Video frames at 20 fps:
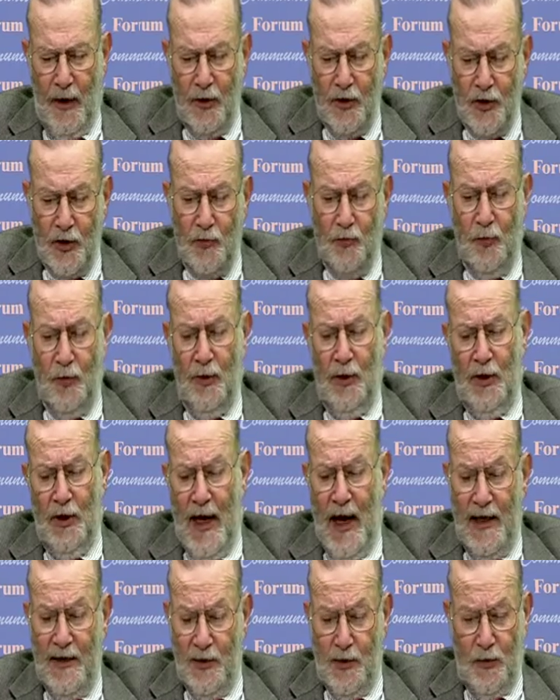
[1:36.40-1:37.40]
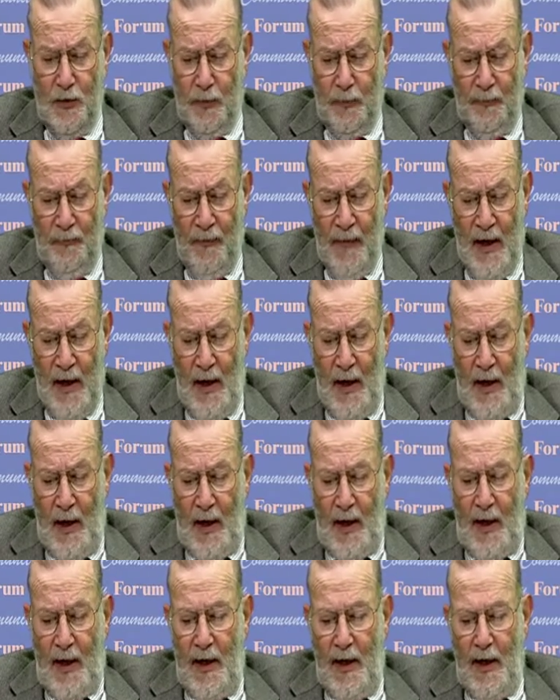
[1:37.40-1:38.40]
Agricultural High School.
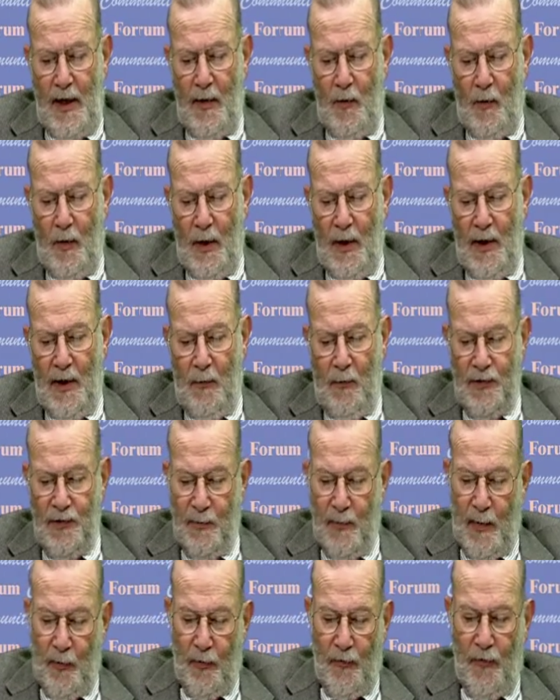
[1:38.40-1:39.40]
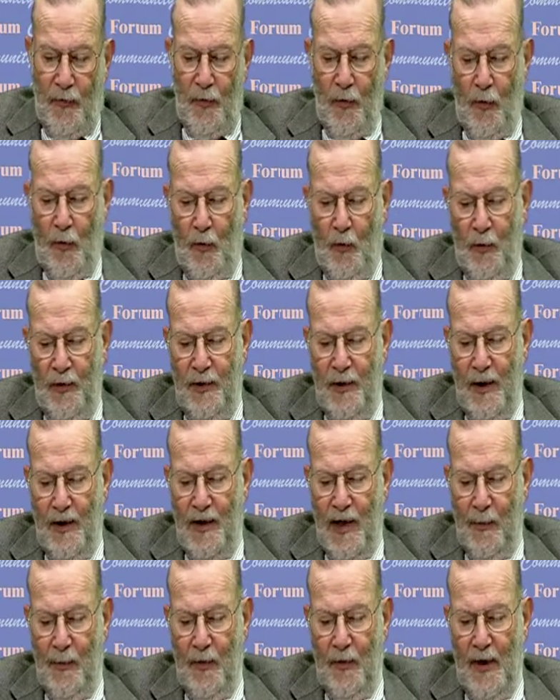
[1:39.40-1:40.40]
He was a member of the
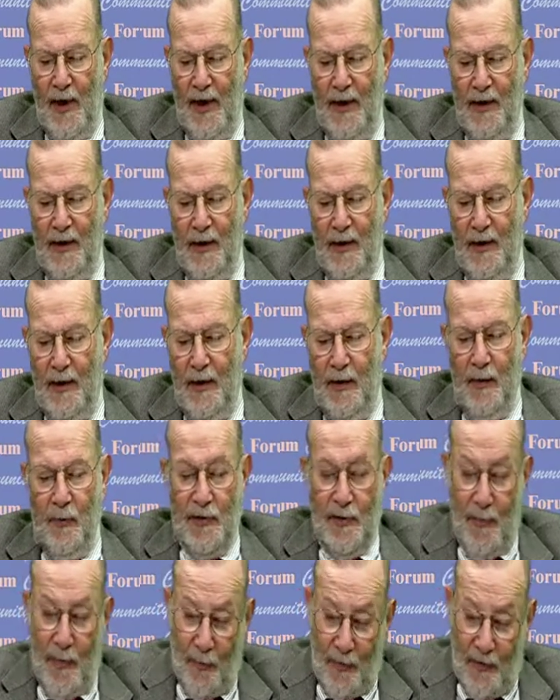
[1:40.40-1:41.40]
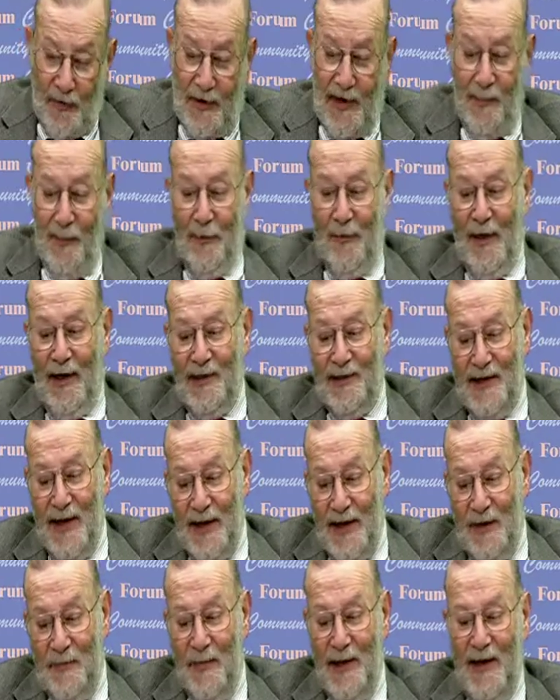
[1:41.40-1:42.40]
Norwood Democratic. He was a member of the
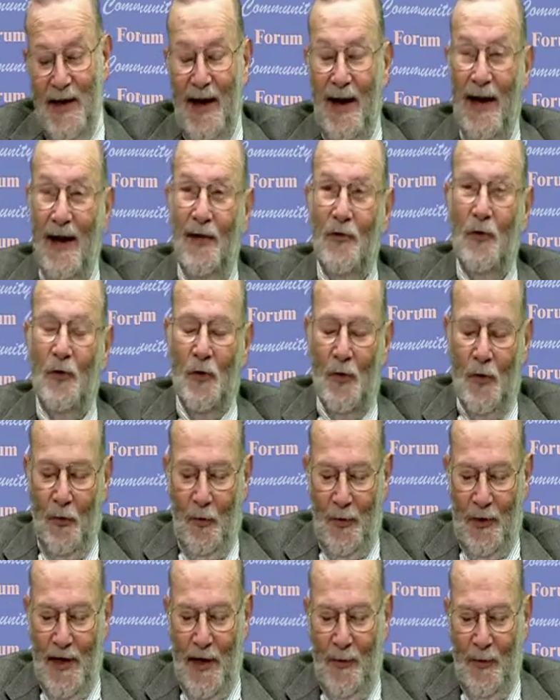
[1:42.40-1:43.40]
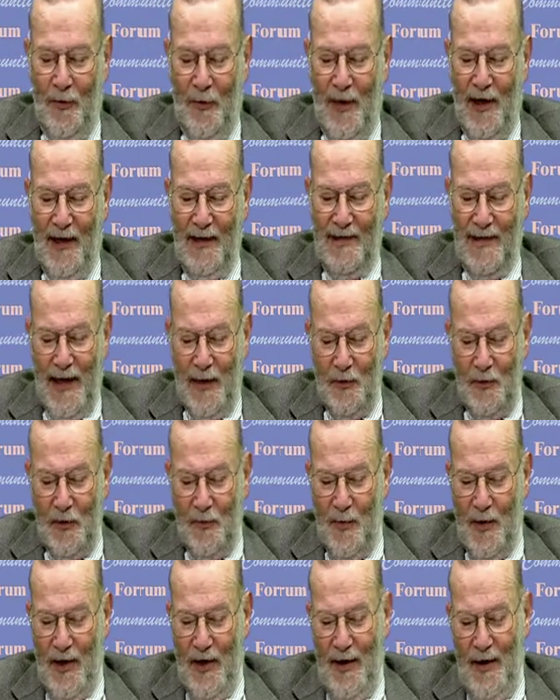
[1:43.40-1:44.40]
Democratic State Committee and the Norwood Democratic
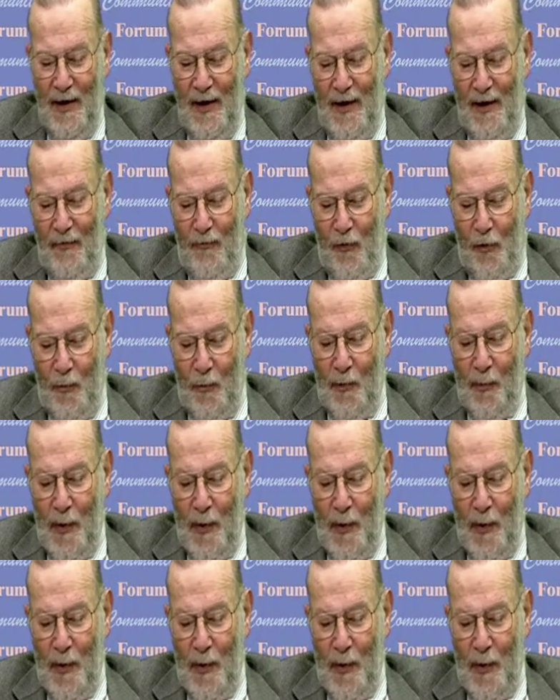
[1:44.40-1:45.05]
Town Committee